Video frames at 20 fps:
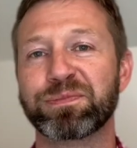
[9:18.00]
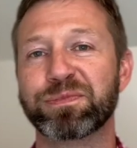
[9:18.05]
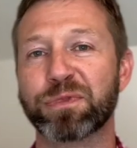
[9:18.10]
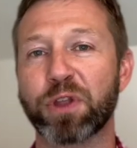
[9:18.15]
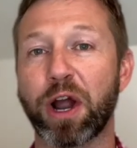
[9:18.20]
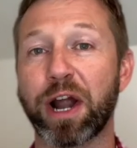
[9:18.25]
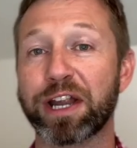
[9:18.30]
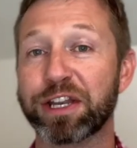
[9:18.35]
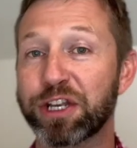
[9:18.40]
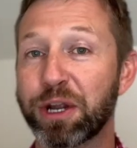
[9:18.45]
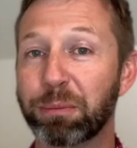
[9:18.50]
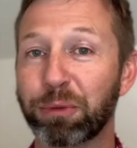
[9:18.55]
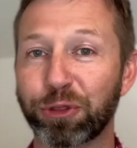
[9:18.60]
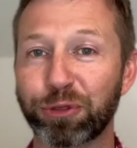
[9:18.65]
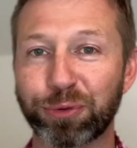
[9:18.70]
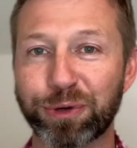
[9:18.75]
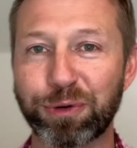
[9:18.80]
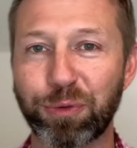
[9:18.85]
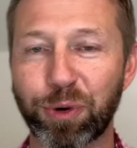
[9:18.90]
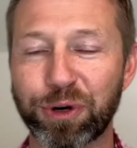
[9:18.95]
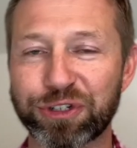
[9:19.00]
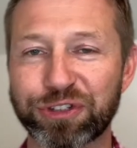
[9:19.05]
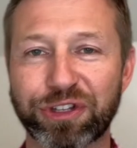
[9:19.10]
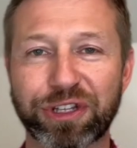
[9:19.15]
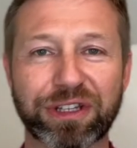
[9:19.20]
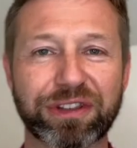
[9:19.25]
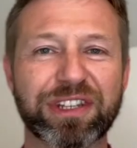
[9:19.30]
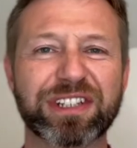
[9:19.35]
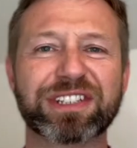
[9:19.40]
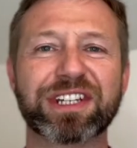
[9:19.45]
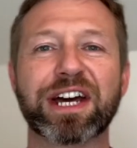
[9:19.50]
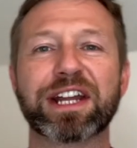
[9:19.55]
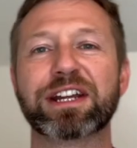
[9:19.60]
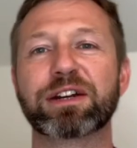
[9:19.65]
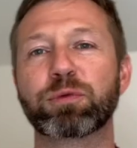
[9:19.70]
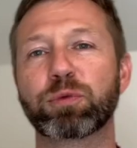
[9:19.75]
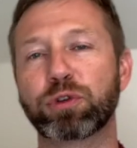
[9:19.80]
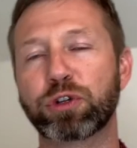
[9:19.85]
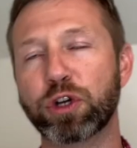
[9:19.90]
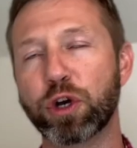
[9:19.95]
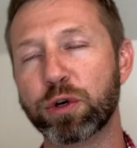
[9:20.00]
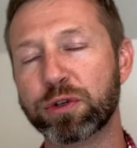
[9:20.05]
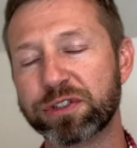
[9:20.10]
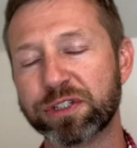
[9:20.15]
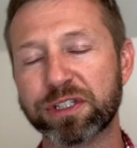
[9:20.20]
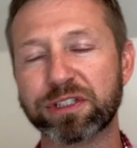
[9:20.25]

All right, number three worst thing. This kind of goes